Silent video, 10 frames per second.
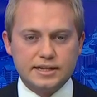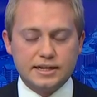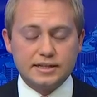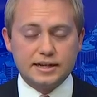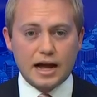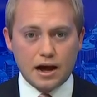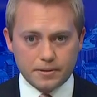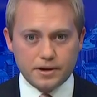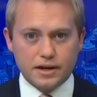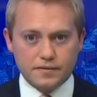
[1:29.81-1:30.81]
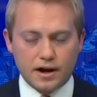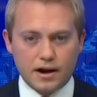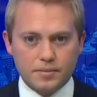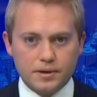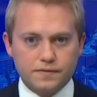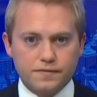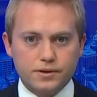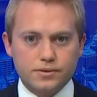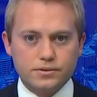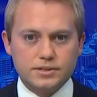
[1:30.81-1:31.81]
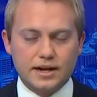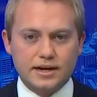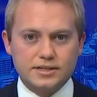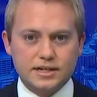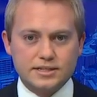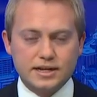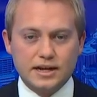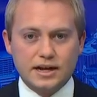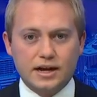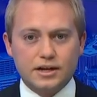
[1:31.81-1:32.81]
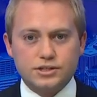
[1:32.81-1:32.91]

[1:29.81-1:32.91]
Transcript: in the current environment, funerals are just uh,